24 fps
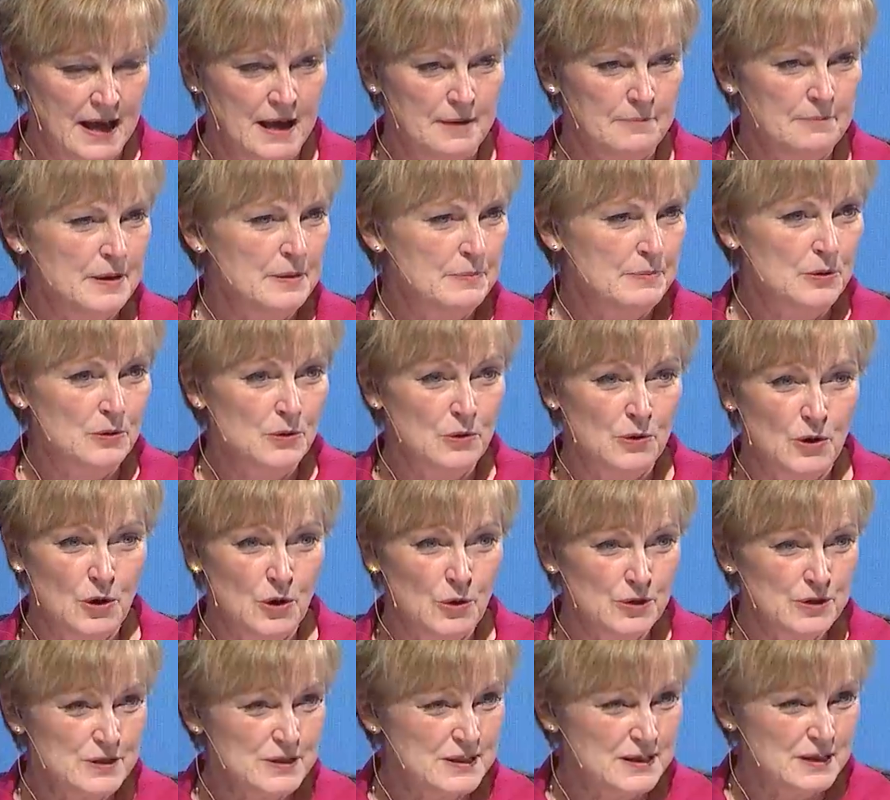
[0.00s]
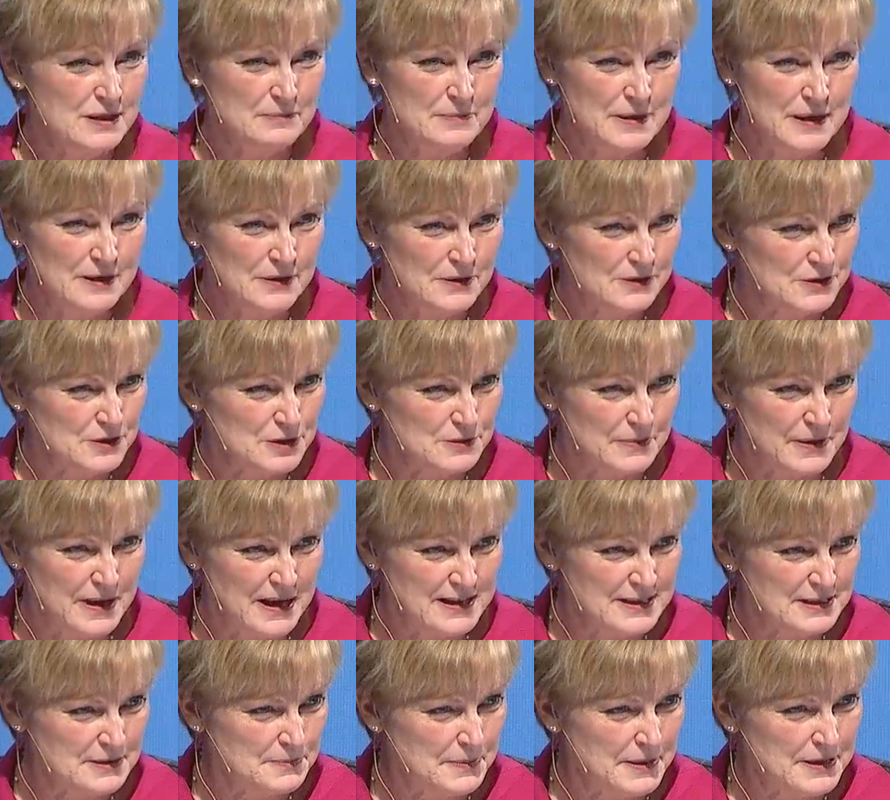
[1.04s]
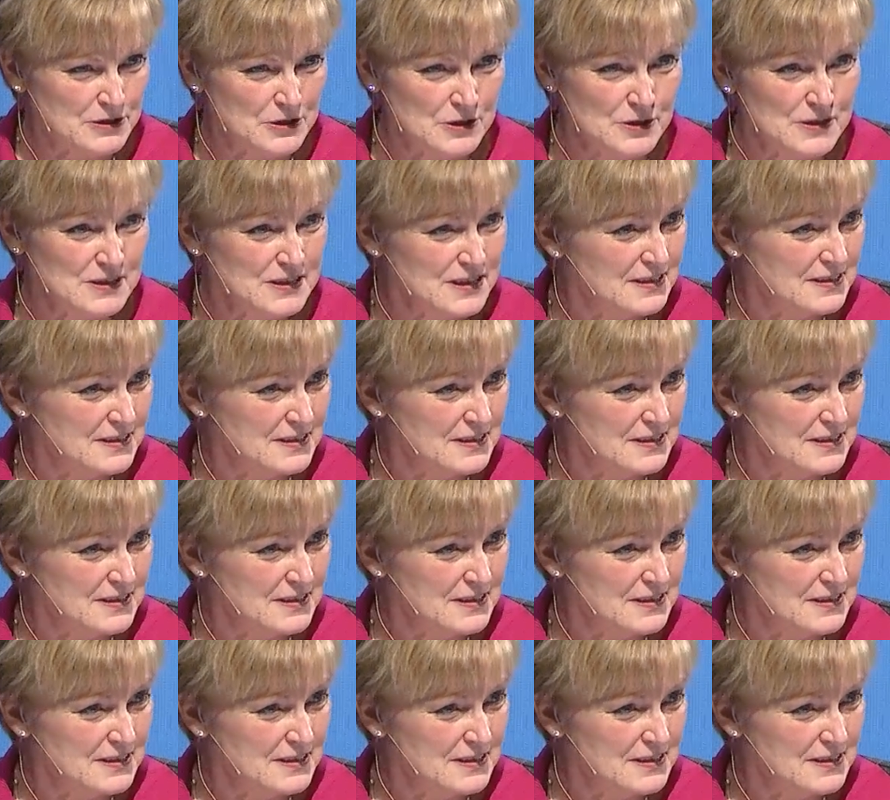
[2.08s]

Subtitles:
People who go to see a medical spine specialist